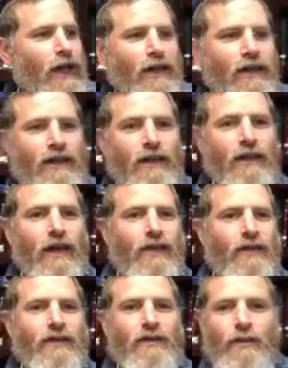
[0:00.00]
And in,
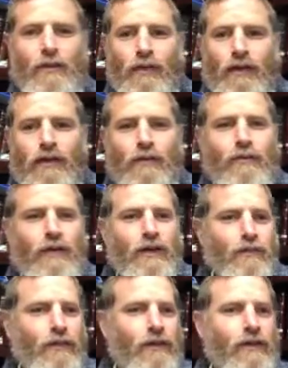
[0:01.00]
and in many,
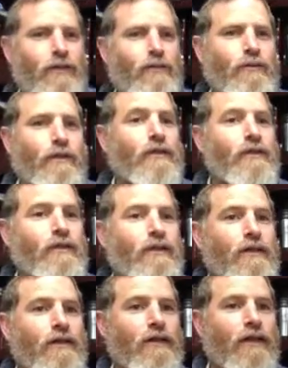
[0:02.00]
many places,
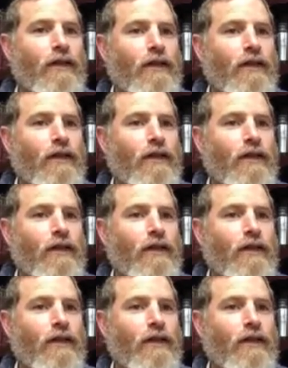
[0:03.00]
businesses,